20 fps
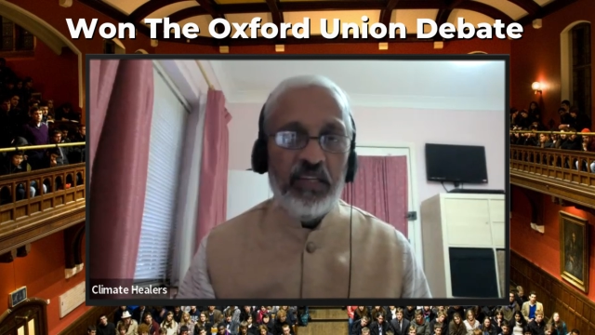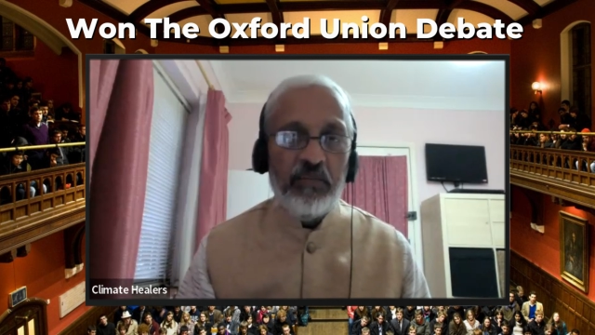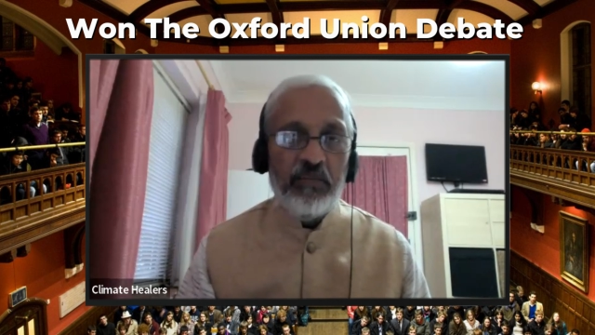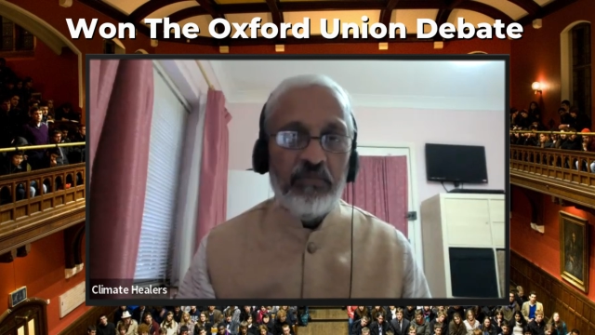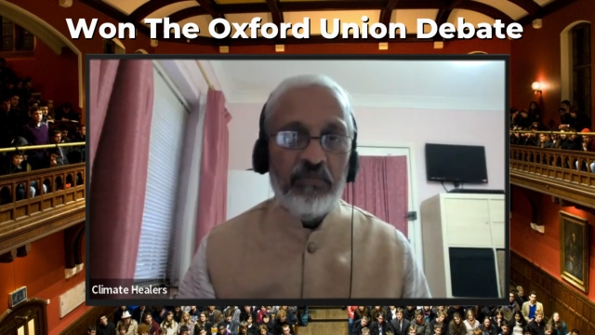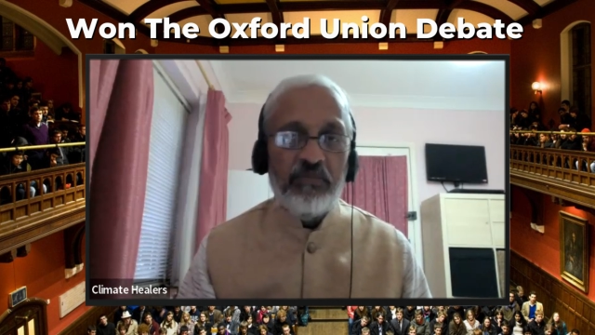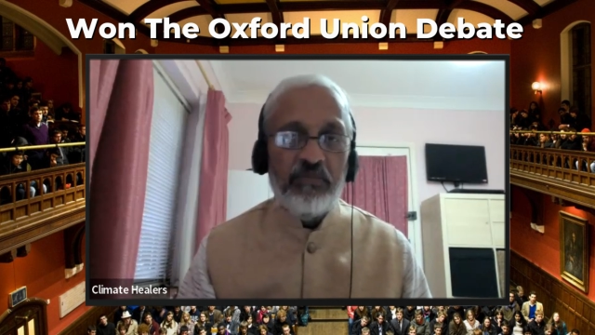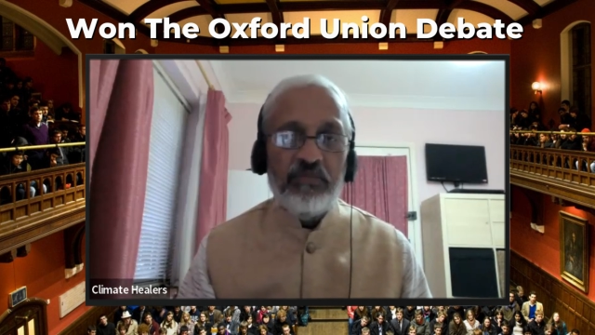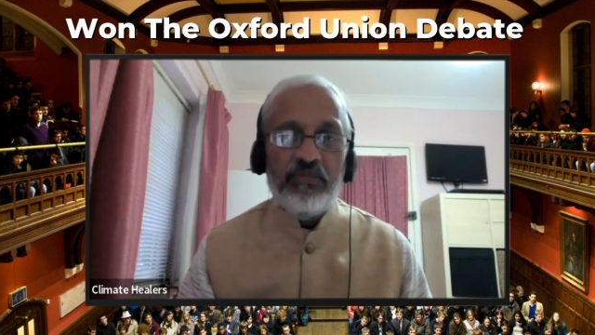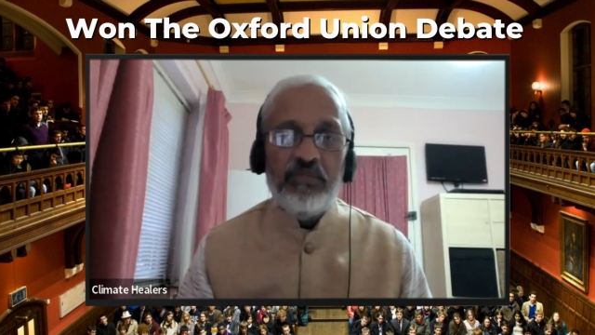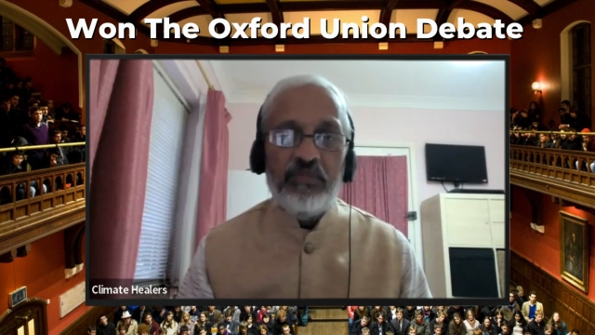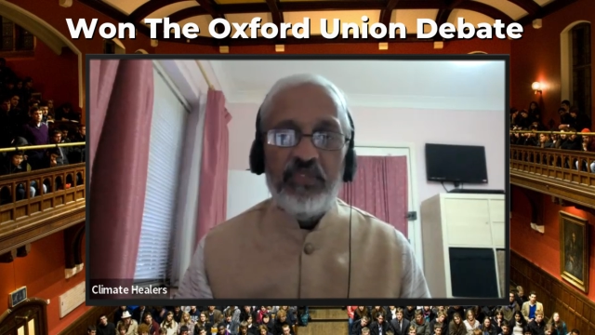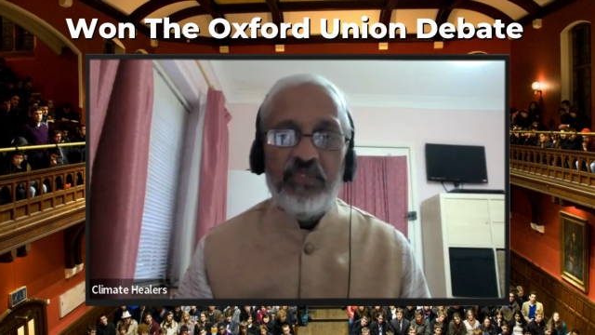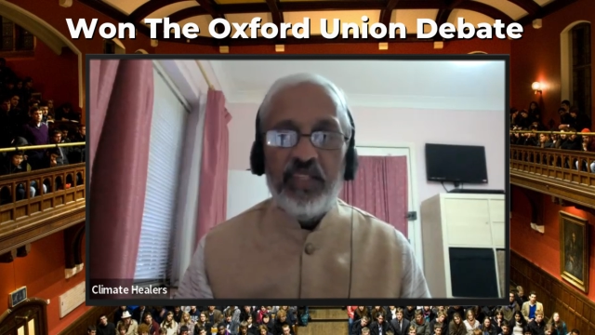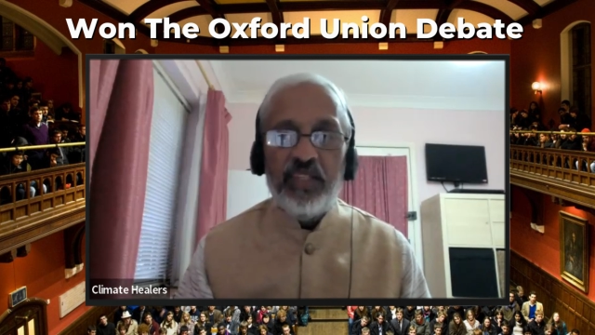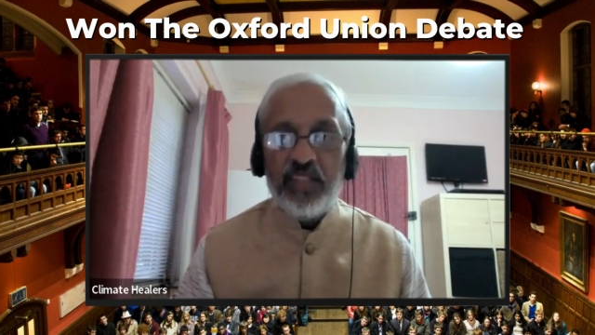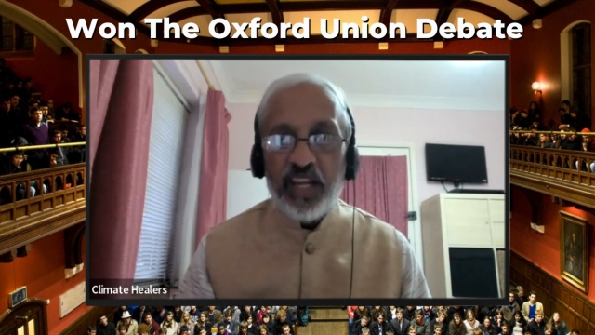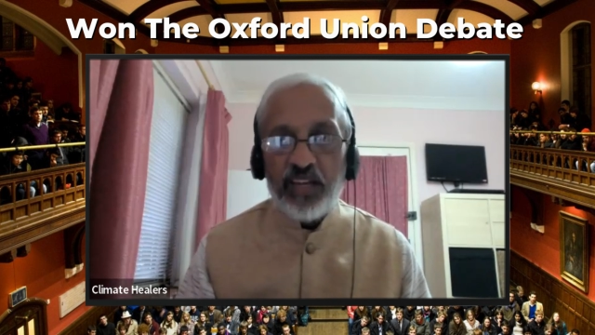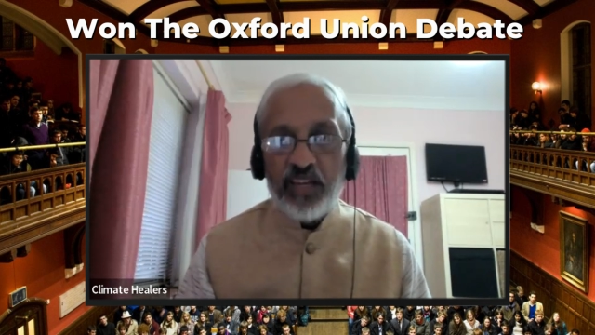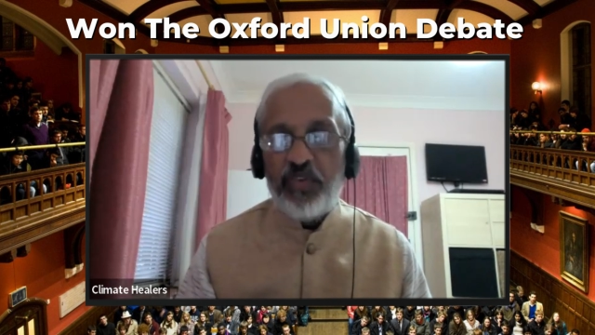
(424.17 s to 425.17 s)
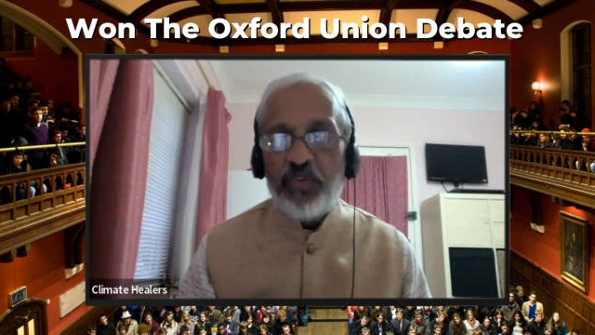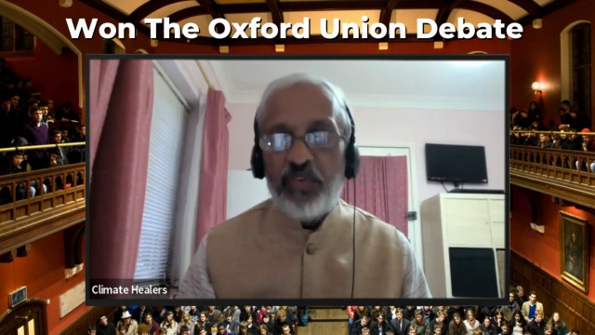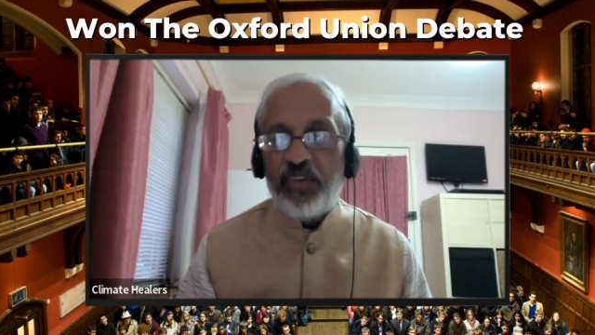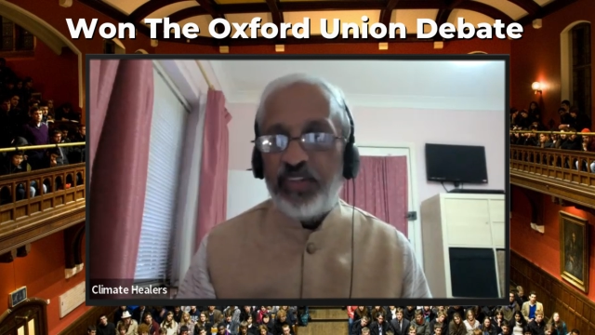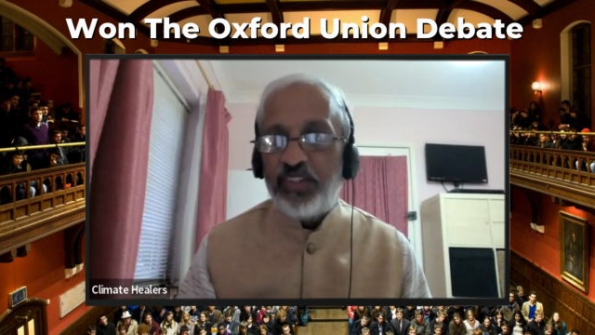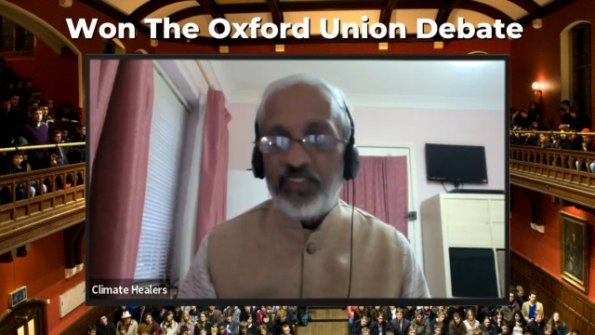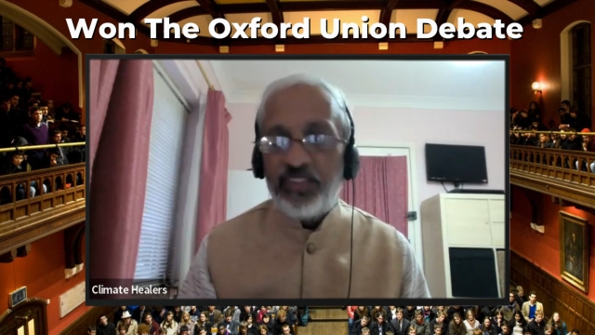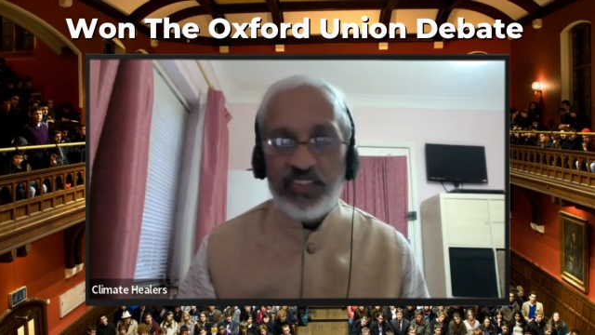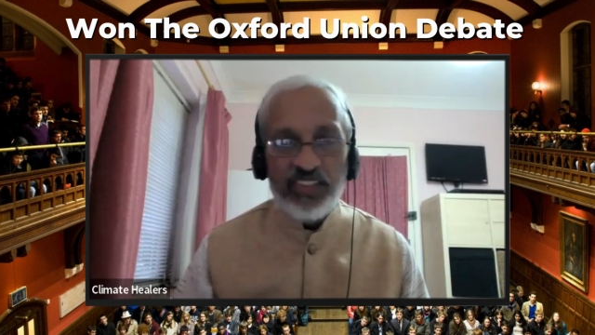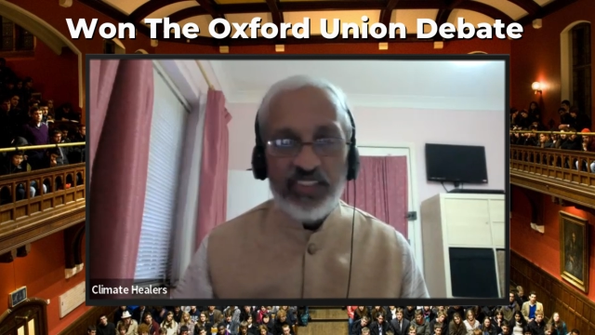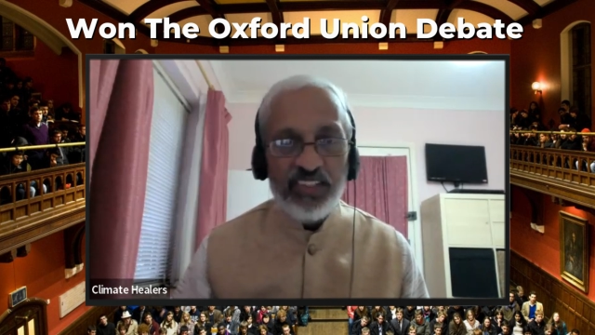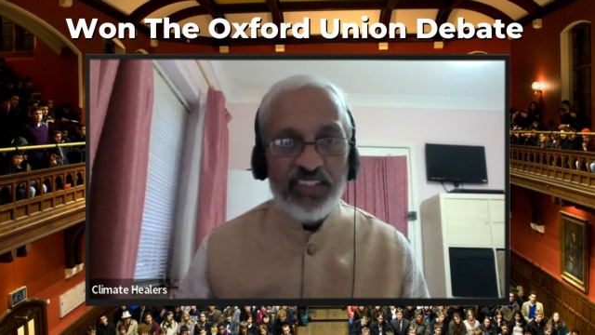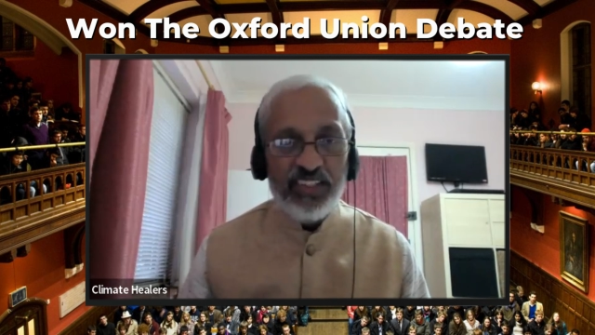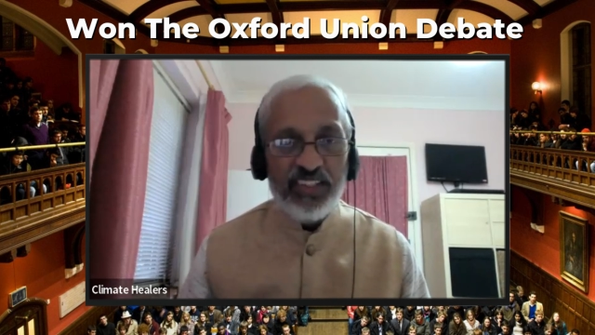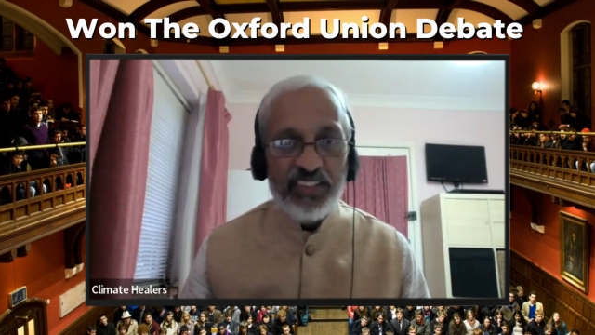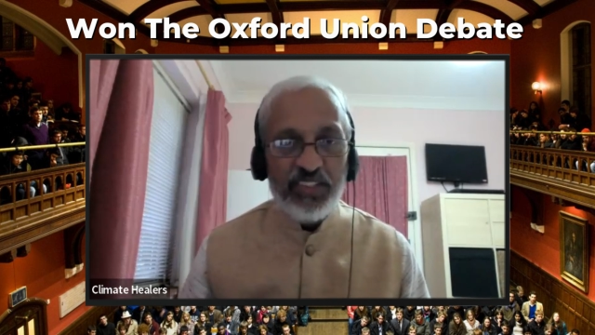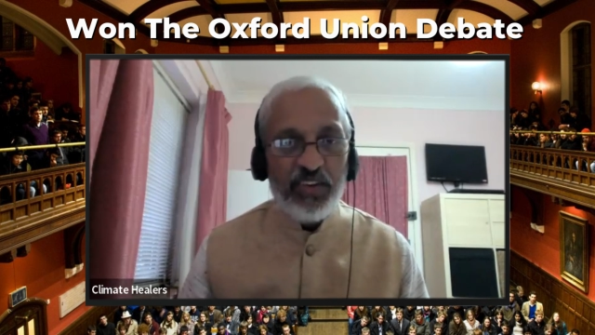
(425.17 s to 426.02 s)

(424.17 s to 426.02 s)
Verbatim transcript: I'm grateful to